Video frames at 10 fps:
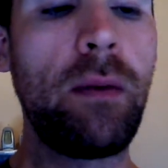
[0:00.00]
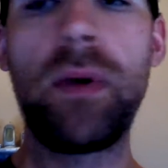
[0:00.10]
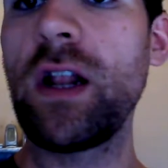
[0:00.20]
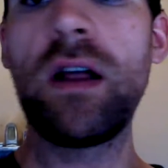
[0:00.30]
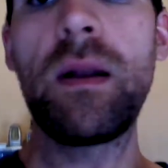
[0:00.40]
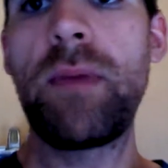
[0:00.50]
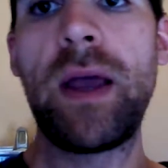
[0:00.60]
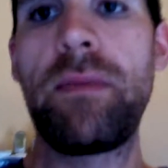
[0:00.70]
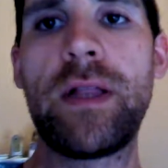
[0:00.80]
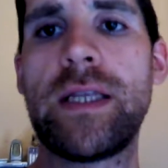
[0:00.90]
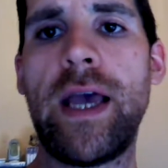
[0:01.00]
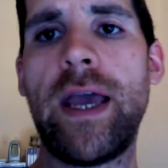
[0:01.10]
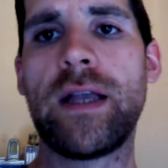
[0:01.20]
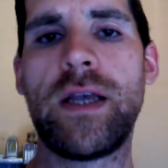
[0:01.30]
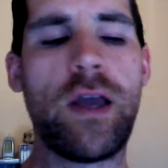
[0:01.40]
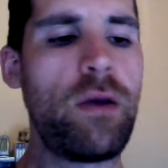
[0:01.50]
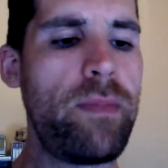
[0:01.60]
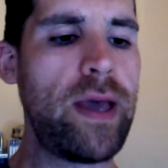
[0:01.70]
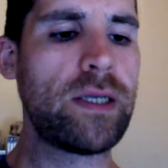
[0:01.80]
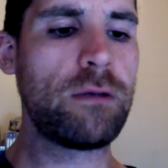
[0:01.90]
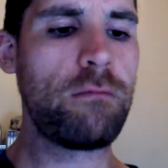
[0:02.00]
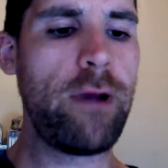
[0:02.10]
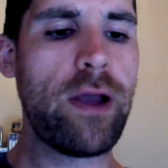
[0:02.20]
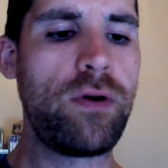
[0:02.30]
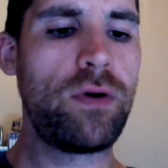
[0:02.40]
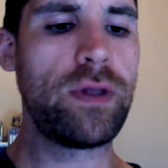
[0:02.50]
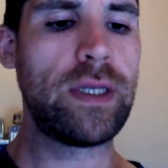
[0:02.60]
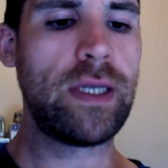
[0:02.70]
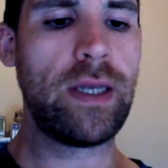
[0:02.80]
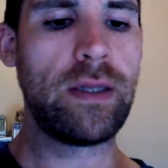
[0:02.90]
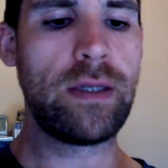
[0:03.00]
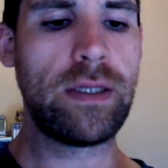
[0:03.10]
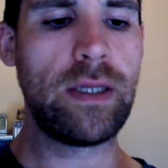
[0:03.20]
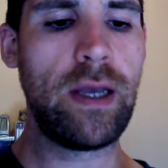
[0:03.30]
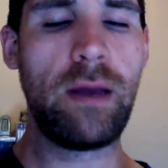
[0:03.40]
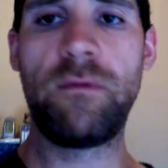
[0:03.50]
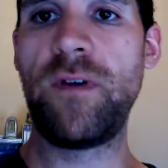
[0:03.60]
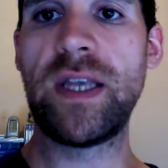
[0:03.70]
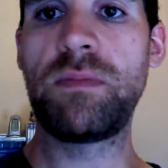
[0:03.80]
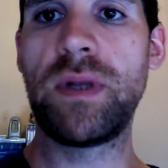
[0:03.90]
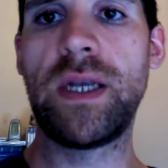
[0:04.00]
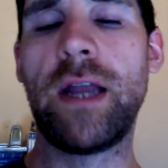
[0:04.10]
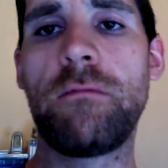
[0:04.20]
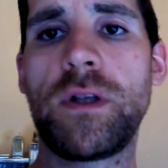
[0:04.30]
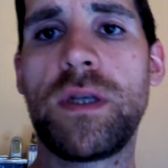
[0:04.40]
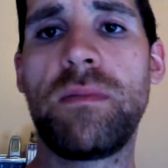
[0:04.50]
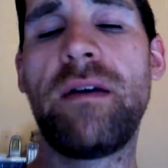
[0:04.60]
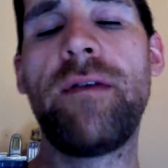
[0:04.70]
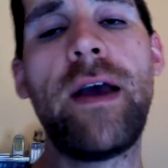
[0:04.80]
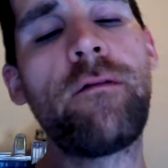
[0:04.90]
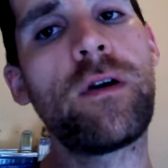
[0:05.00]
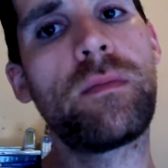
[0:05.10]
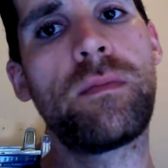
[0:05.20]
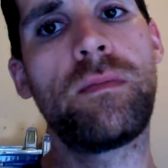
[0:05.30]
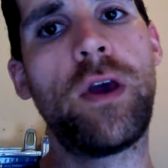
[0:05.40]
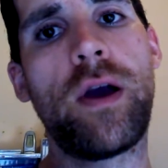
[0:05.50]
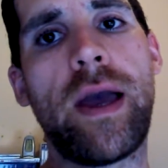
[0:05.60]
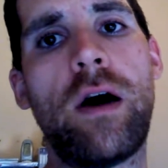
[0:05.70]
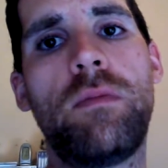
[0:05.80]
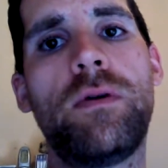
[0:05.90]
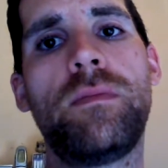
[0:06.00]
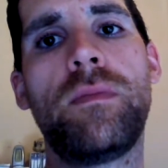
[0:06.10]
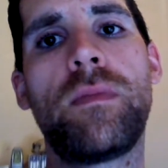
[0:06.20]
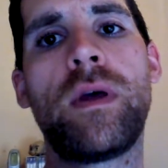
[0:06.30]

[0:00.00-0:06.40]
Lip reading: But a lot of people are saying it's like a best record since Vespertine, which is my favourite Bjork album.